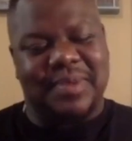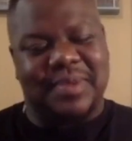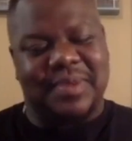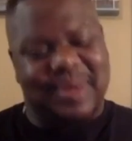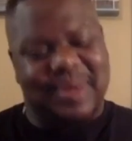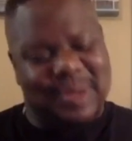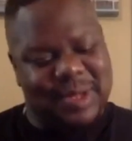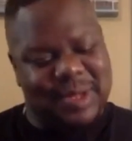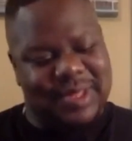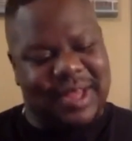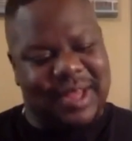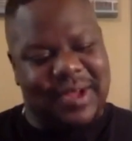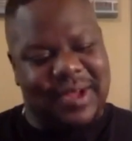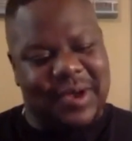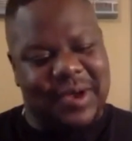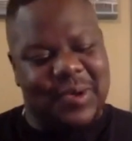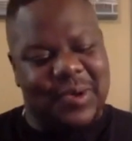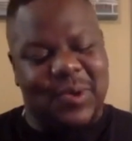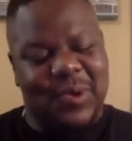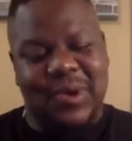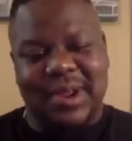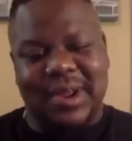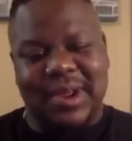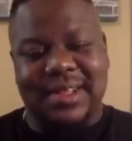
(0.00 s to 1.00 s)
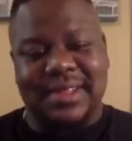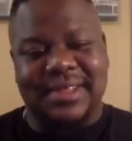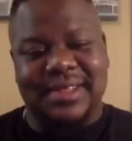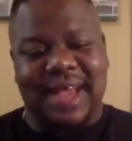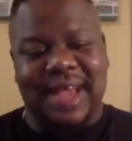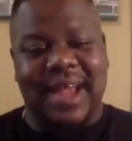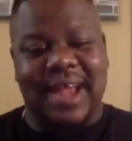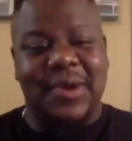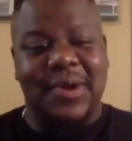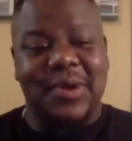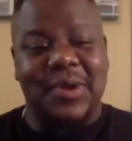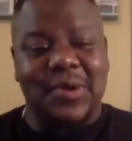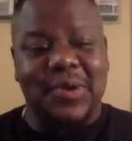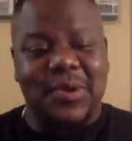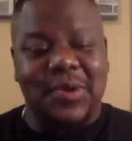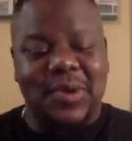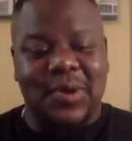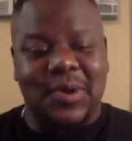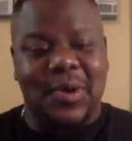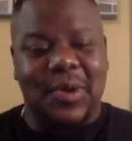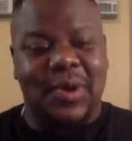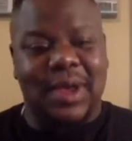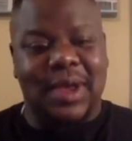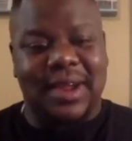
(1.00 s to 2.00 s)
Could you tell our audience, I know
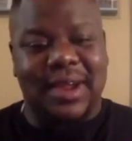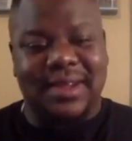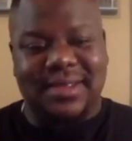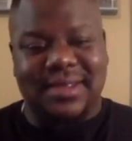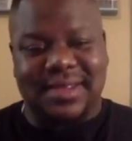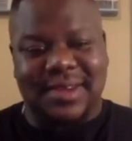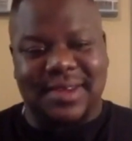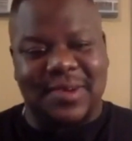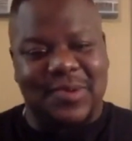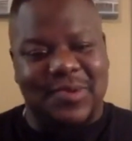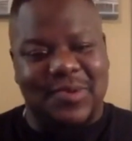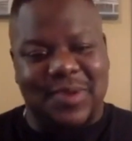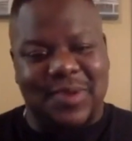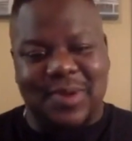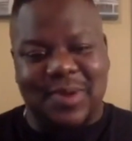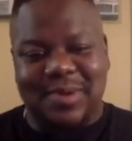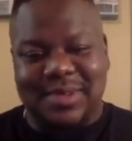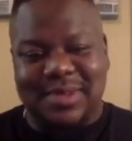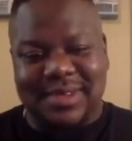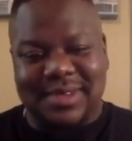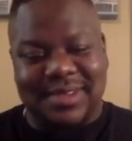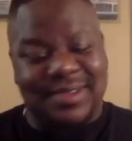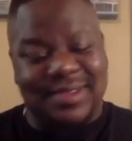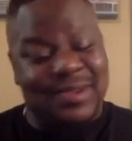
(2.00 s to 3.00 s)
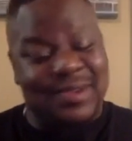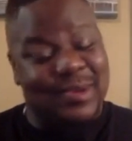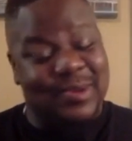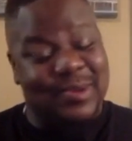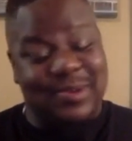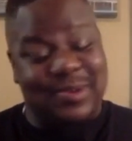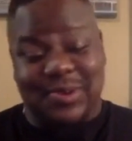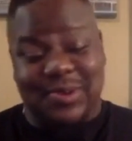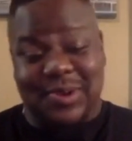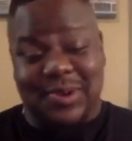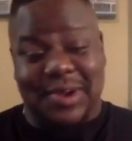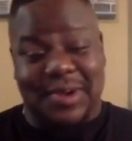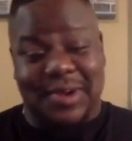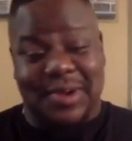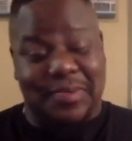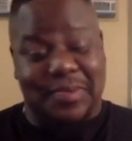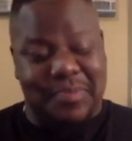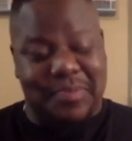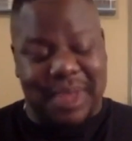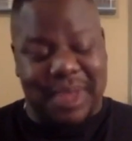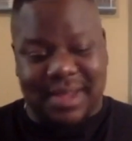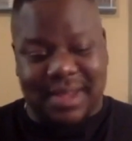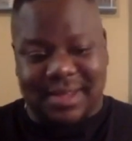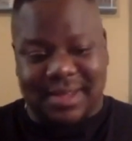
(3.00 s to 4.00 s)
your latest single, Roses, is also doing
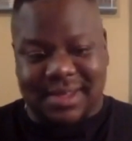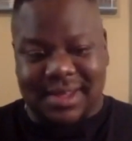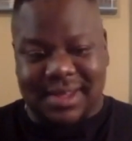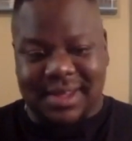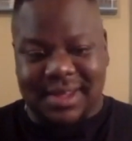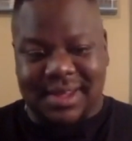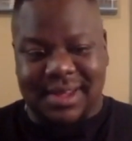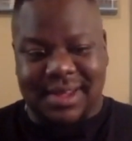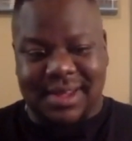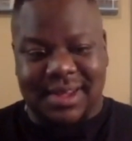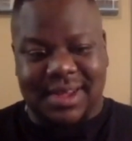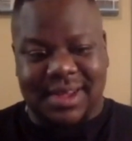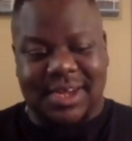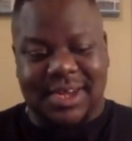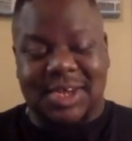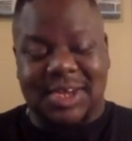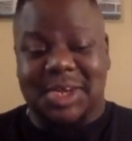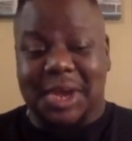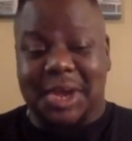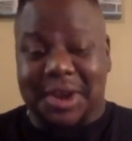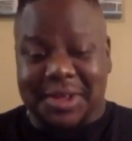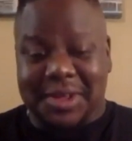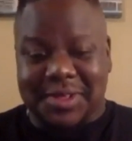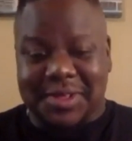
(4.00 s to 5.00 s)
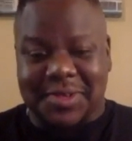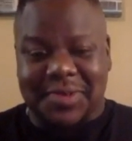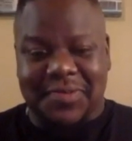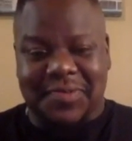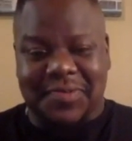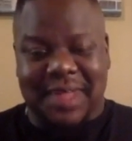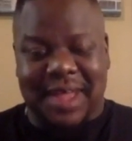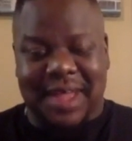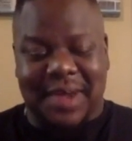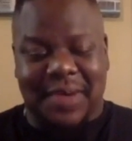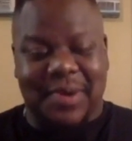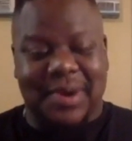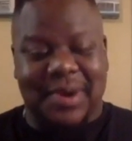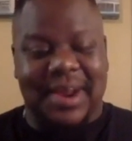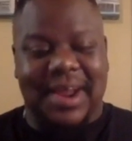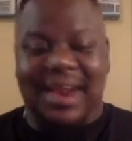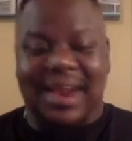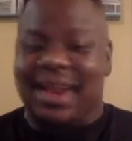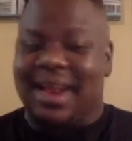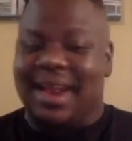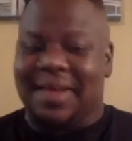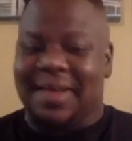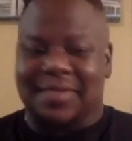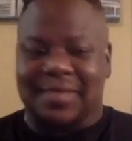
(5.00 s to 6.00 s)
amazing. Shout out to you for that one. I
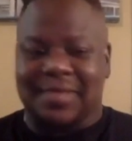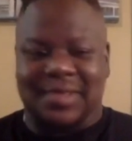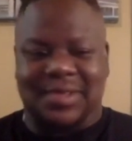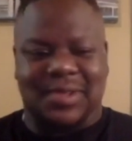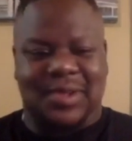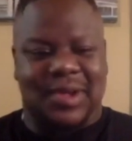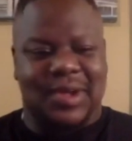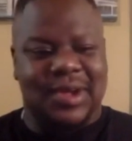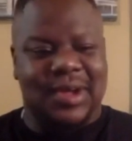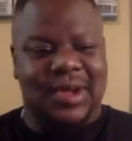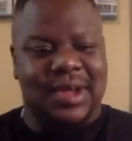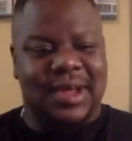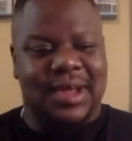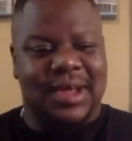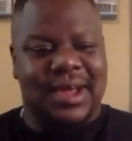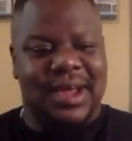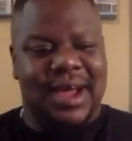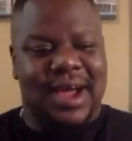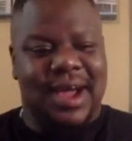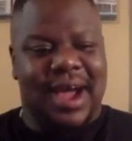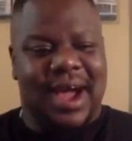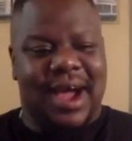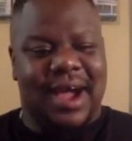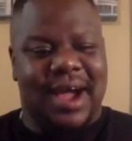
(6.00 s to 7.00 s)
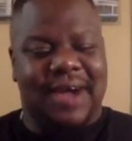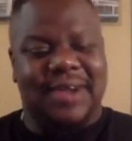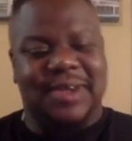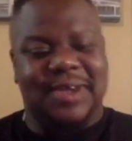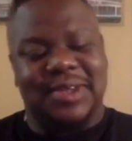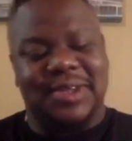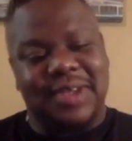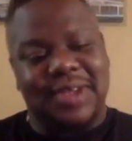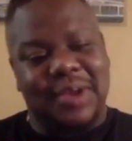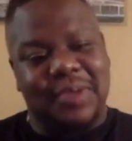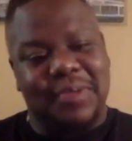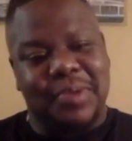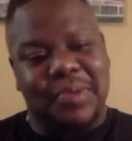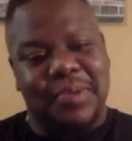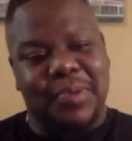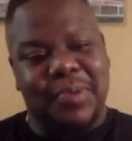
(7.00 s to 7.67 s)
love the song. Could you tell us